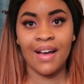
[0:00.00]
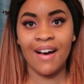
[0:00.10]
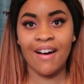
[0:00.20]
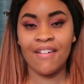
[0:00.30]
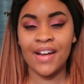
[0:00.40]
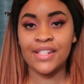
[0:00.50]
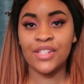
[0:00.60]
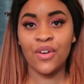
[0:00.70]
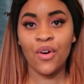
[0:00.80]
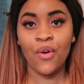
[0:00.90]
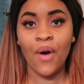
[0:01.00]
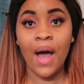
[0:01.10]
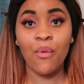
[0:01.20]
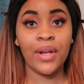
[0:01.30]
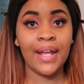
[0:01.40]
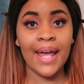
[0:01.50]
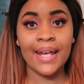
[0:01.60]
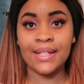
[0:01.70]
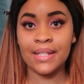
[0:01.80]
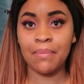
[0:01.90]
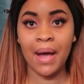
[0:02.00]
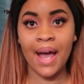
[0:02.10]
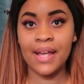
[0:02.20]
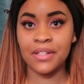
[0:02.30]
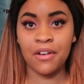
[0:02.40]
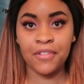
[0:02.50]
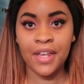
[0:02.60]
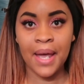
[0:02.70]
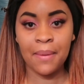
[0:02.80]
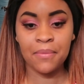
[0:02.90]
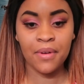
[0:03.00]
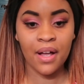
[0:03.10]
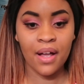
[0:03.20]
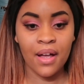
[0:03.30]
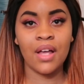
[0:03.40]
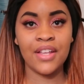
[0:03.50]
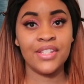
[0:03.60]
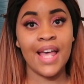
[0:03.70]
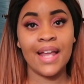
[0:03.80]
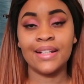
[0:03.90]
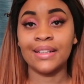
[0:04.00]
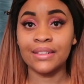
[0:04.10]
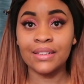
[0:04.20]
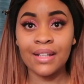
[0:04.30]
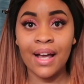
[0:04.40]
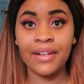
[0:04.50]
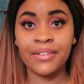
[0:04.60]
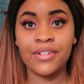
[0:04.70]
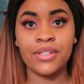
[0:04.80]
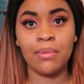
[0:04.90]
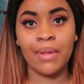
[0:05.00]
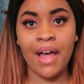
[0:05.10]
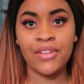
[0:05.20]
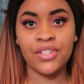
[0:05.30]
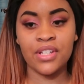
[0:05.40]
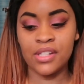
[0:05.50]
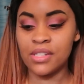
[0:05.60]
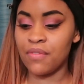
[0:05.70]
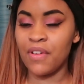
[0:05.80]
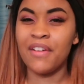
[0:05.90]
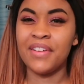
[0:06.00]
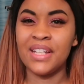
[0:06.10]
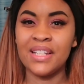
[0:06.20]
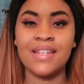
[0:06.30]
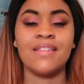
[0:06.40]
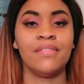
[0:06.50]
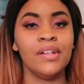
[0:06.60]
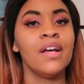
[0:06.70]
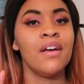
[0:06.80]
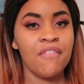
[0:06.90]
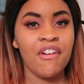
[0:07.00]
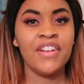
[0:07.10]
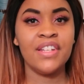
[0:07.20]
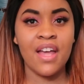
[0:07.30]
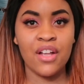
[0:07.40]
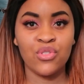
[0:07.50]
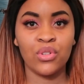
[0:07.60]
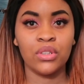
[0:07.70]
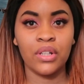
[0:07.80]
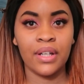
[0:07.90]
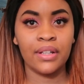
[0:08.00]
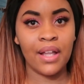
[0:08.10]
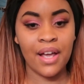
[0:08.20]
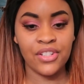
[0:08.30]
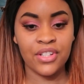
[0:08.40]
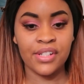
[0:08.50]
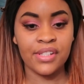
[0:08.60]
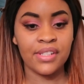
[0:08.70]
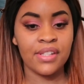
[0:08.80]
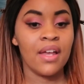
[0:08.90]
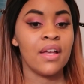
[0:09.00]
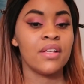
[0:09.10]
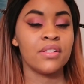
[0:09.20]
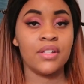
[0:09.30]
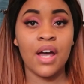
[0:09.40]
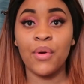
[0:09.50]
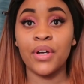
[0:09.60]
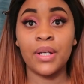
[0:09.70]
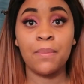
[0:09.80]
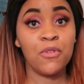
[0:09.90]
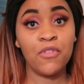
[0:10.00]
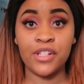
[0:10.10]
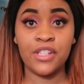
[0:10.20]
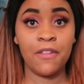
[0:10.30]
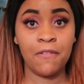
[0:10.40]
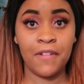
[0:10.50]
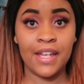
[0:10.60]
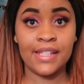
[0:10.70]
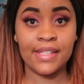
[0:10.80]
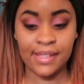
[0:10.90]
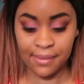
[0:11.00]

Alright, so I went ahead and did my eyes off camera. I just added a little liner, some lashes, very natural looking lashes. So now we're going to move on to the face.